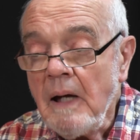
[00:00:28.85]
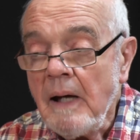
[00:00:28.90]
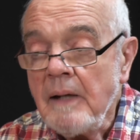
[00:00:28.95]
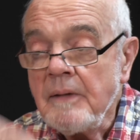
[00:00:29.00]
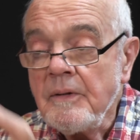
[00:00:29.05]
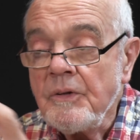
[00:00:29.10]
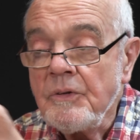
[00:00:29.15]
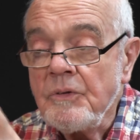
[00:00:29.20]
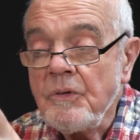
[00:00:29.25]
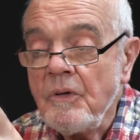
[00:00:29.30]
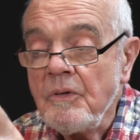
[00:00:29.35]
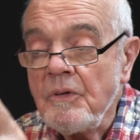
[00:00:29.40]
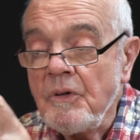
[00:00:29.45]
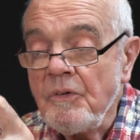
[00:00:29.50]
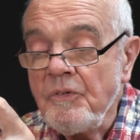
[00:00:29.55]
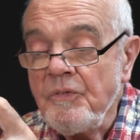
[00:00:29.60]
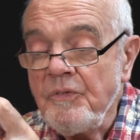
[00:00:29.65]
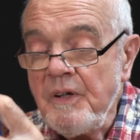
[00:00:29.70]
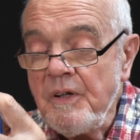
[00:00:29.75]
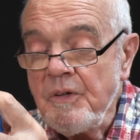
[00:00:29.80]
And it's got
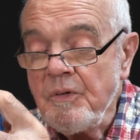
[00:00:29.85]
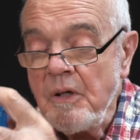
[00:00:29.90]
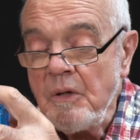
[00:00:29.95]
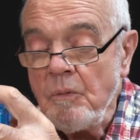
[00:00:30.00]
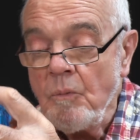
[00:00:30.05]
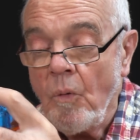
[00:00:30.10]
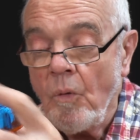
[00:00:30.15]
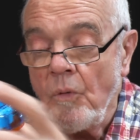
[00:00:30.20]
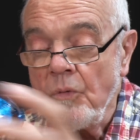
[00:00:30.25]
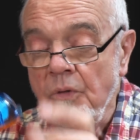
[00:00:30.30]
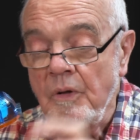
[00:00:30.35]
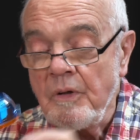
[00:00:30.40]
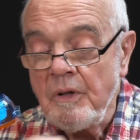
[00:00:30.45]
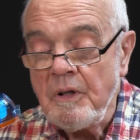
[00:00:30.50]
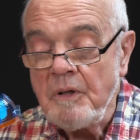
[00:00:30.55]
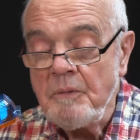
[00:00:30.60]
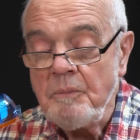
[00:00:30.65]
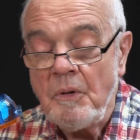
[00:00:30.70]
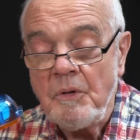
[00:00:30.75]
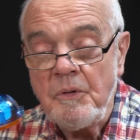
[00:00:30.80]
little feet it walks on at
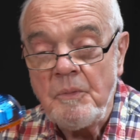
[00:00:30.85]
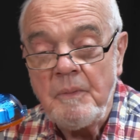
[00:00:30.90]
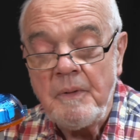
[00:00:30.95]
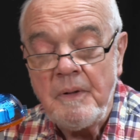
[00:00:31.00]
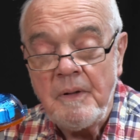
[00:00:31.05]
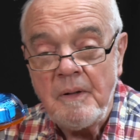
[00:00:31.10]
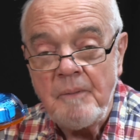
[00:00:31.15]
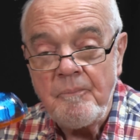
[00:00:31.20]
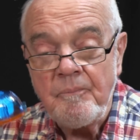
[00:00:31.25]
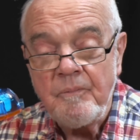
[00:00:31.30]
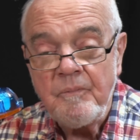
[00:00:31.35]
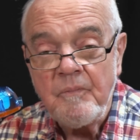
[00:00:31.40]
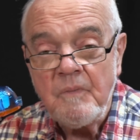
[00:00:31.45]
the bottom here.